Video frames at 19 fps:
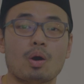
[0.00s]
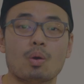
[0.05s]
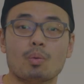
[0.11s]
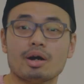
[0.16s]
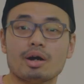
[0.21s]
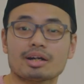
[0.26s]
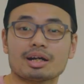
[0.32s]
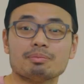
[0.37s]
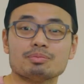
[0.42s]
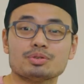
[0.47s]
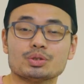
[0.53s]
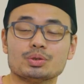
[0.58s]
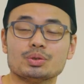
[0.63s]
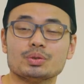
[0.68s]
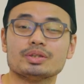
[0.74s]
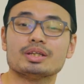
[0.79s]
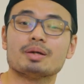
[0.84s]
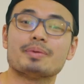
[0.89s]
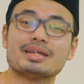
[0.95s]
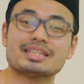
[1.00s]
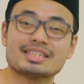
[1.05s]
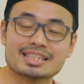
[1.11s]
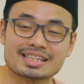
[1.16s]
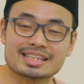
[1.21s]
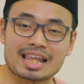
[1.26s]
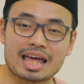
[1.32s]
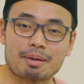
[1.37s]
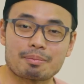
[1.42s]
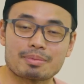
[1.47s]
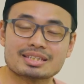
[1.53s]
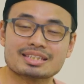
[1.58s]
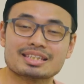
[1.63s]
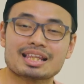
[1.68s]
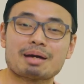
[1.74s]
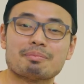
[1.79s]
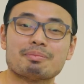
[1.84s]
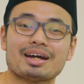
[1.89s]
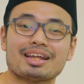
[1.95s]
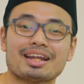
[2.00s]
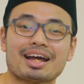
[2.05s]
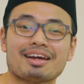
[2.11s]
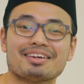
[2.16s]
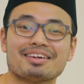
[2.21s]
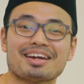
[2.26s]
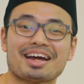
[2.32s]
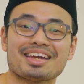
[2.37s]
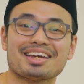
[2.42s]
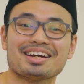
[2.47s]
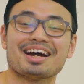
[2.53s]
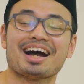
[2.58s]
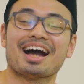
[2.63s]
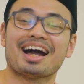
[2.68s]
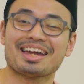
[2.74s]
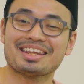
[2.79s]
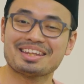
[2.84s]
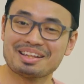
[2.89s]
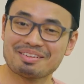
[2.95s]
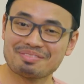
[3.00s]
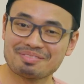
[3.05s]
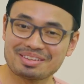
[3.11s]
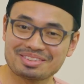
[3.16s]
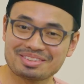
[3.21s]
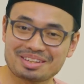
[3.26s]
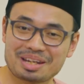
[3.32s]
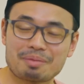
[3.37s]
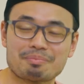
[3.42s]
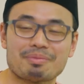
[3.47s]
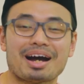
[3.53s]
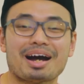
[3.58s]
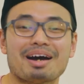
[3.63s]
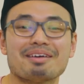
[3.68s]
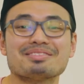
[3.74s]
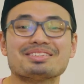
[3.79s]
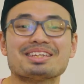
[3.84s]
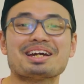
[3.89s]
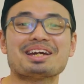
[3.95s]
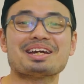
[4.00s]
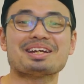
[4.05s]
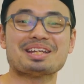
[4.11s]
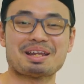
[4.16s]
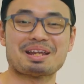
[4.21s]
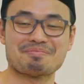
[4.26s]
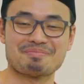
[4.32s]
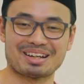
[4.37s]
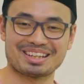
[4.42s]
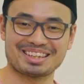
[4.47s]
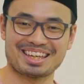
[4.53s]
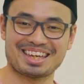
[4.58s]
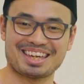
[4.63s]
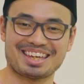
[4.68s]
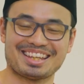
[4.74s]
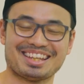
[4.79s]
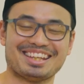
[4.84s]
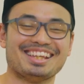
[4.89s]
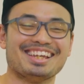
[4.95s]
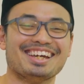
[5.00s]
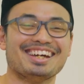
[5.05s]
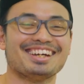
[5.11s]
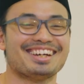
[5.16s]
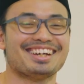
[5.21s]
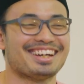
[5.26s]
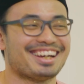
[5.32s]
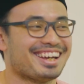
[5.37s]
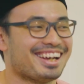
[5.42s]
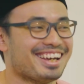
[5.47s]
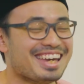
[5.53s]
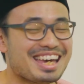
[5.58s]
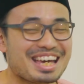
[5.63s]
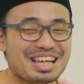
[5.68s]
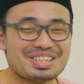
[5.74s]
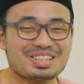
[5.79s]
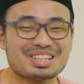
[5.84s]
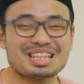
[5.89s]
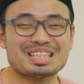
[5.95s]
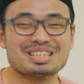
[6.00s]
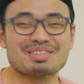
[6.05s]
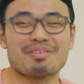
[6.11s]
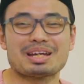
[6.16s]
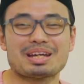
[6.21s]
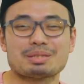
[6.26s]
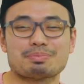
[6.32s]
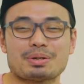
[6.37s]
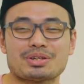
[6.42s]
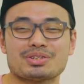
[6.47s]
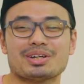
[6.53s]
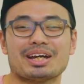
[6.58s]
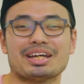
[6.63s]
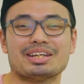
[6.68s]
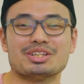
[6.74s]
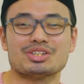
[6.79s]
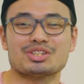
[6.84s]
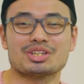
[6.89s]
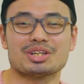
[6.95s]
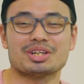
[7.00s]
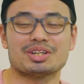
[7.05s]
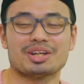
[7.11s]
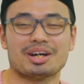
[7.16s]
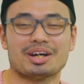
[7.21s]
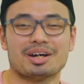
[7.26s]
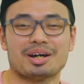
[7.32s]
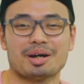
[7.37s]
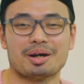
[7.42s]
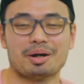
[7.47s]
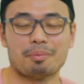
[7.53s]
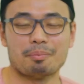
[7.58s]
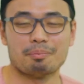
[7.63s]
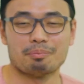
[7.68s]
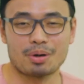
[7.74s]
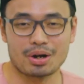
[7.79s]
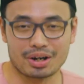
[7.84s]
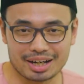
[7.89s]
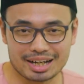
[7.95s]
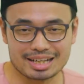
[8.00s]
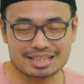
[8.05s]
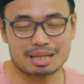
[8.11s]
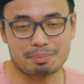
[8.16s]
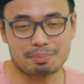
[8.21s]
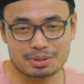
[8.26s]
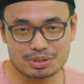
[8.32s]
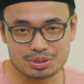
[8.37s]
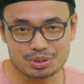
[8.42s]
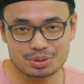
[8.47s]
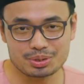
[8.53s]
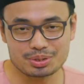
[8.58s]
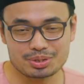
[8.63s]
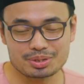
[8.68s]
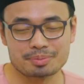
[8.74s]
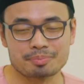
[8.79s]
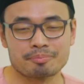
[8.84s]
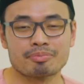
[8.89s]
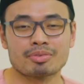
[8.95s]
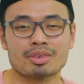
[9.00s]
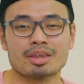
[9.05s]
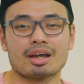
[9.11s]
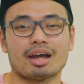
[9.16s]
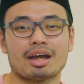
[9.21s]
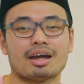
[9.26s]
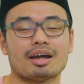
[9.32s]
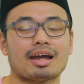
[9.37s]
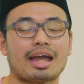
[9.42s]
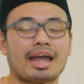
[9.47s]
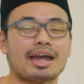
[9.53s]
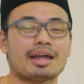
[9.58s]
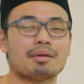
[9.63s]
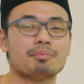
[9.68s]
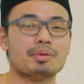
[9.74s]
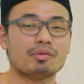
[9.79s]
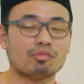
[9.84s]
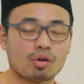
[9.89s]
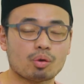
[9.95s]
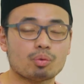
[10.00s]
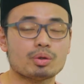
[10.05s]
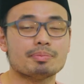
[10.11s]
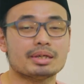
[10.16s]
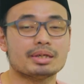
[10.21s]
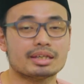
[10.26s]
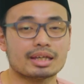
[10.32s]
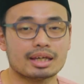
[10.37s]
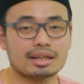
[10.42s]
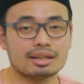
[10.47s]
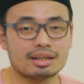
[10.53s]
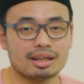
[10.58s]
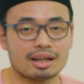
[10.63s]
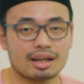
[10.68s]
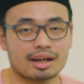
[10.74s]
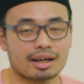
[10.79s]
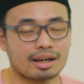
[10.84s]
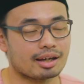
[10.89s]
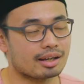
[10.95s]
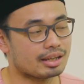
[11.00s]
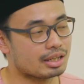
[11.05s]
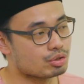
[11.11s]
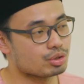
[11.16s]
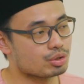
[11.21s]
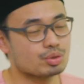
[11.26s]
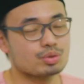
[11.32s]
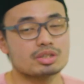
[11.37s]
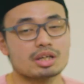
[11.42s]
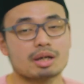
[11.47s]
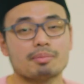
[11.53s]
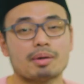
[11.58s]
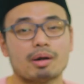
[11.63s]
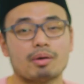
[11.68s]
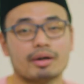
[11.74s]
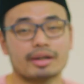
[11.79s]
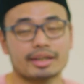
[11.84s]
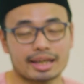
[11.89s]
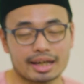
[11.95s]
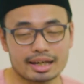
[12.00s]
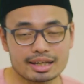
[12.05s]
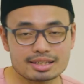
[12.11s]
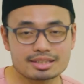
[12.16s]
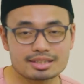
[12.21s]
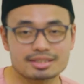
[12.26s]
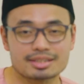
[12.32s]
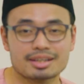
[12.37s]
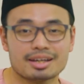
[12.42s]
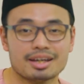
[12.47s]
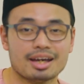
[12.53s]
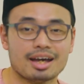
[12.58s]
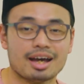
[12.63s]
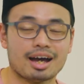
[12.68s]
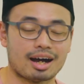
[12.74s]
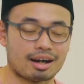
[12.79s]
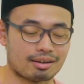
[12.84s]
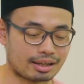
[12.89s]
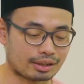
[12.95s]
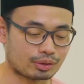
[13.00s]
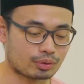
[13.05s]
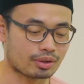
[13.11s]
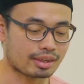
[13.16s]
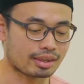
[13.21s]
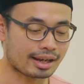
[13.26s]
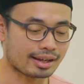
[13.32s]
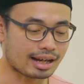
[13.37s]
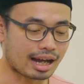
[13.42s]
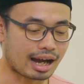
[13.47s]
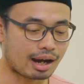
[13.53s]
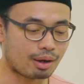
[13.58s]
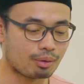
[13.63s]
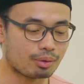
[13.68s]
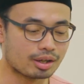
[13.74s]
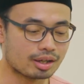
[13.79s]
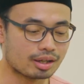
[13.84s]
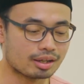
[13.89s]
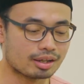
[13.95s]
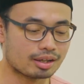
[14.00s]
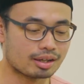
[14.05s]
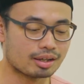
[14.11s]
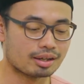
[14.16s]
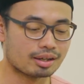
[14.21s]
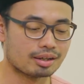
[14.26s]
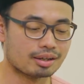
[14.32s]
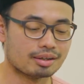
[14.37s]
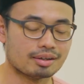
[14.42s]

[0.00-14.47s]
Welcome to The Business Lab. Selamat Hari Raya Aidilfitri. Maaf Zahir dan Batin. So this is a very special edition podcast episode. And before we begin introducing about our guests, I'd like to thank our